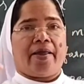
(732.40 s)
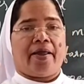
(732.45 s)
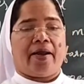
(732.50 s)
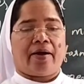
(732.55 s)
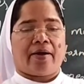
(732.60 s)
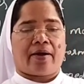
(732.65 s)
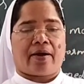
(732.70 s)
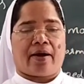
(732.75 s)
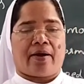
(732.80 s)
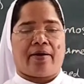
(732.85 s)

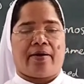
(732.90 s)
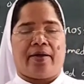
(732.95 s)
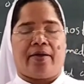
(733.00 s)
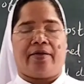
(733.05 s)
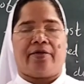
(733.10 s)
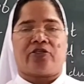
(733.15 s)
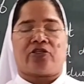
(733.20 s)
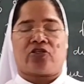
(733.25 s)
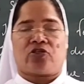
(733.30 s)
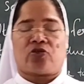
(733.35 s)
iron
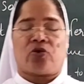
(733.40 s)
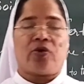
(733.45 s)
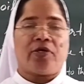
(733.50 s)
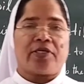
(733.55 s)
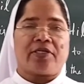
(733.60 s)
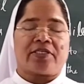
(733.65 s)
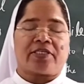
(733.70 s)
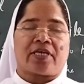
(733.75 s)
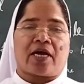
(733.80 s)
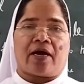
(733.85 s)
content. So
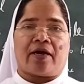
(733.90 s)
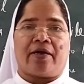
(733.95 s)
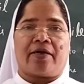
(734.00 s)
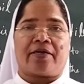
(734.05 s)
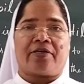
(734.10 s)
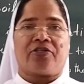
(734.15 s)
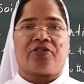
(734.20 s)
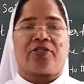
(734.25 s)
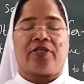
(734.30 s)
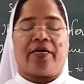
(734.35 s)
its
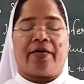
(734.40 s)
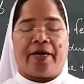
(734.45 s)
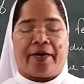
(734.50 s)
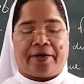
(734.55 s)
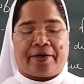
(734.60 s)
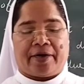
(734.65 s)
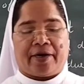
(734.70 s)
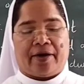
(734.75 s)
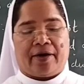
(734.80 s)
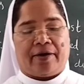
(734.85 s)
color is a
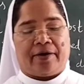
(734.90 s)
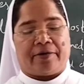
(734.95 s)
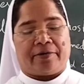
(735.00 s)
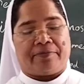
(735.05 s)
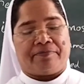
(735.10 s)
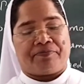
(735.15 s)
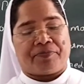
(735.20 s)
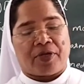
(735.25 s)
red color.